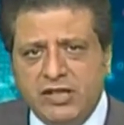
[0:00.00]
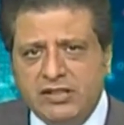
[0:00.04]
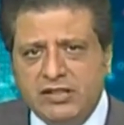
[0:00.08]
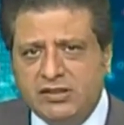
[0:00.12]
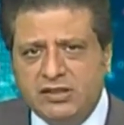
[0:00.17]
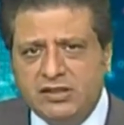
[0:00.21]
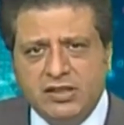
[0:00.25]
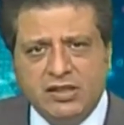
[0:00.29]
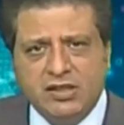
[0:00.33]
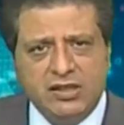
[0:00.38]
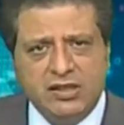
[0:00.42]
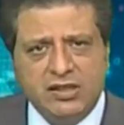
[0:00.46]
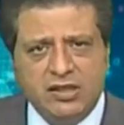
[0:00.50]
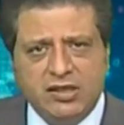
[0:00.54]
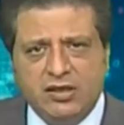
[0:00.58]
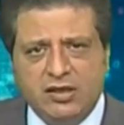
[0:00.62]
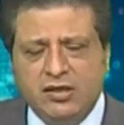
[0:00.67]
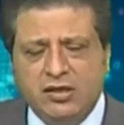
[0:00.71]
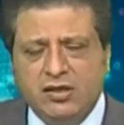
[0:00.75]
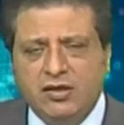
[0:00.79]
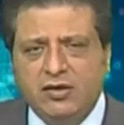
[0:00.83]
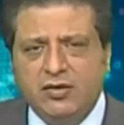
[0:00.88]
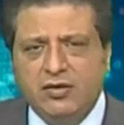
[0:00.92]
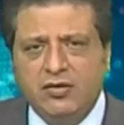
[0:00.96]
You may
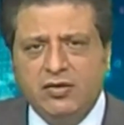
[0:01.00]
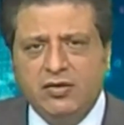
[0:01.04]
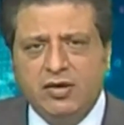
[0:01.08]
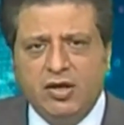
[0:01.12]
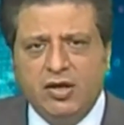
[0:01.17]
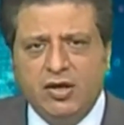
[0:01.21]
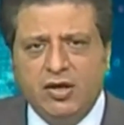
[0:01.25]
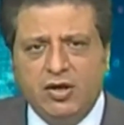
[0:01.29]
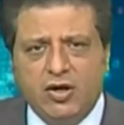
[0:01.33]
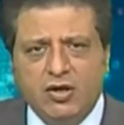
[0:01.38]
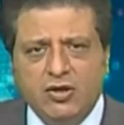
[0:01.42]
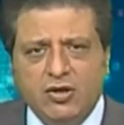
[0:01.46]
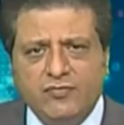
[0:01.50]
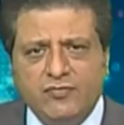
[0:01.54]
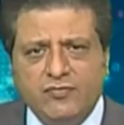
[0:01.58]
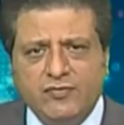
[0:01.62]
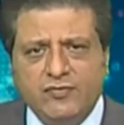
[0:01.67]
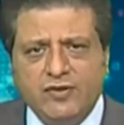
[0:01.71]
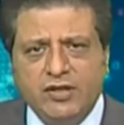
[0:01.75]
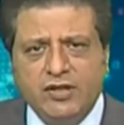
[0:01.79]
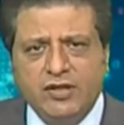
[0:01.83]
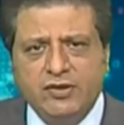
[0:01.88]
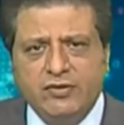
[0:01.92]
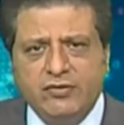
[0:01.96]
see in a
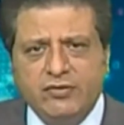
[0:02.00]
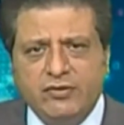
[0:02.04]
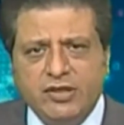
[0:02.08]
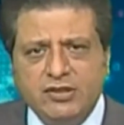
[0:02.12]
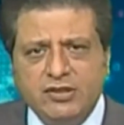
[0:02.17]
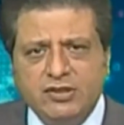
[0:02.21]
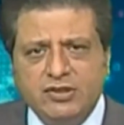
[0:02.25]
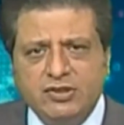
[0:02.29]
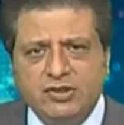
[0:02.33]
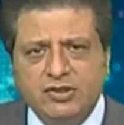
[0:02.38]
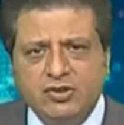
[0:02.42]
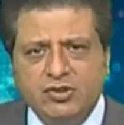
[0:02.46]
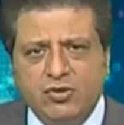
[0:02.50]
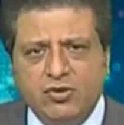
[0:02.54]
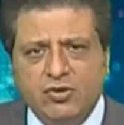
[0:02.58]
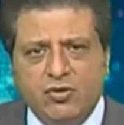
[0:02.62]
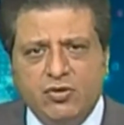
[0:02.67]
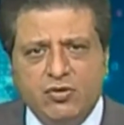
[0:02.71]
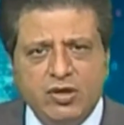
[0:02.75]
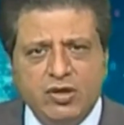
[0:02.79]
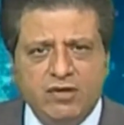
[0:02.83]
lot of countries,